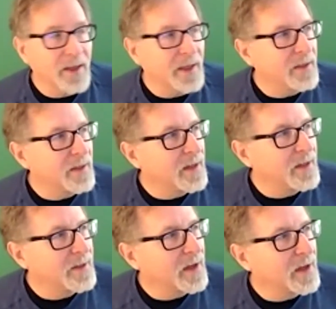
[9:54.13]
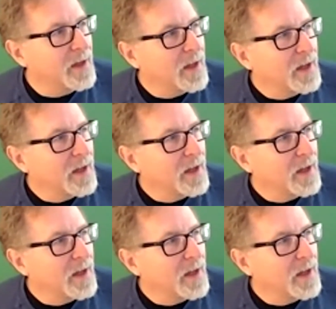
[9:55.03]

and I